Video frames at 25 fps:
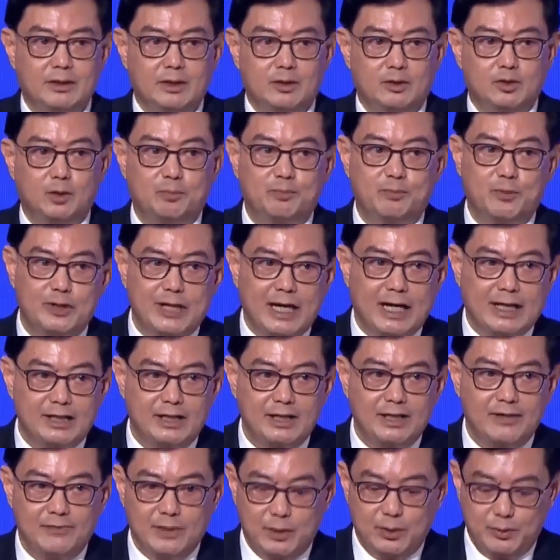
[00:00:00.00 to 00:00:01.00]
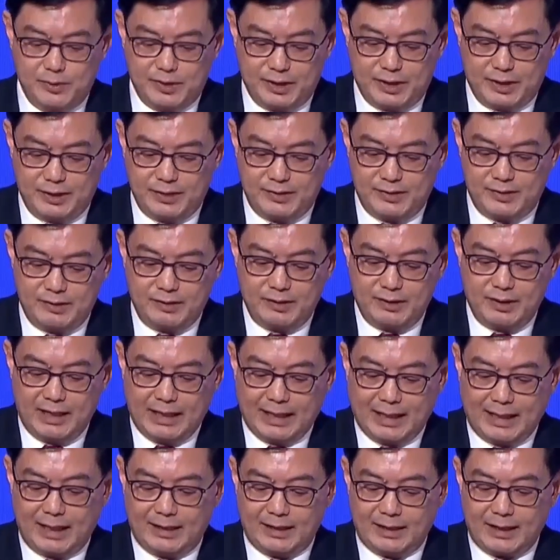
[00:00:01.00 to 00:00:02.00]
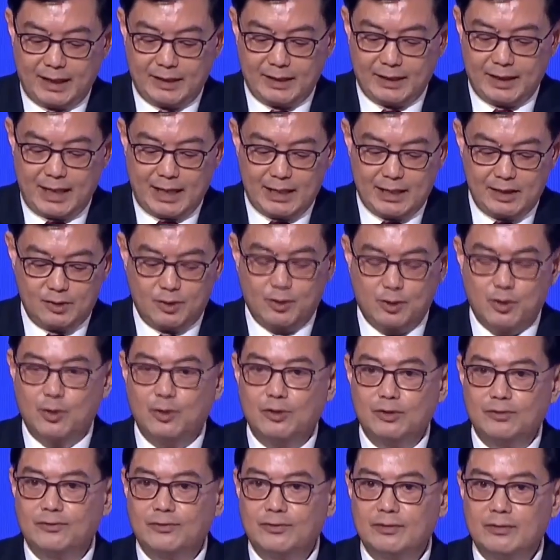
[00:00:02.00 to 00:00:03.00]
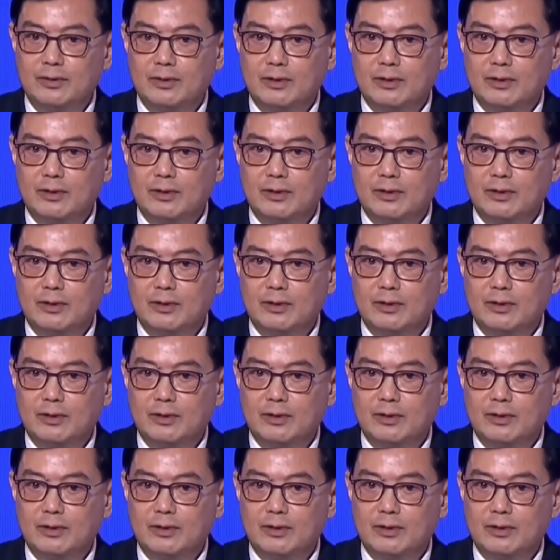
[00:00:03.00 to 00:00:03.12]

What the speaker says: to productive users can catalyze growth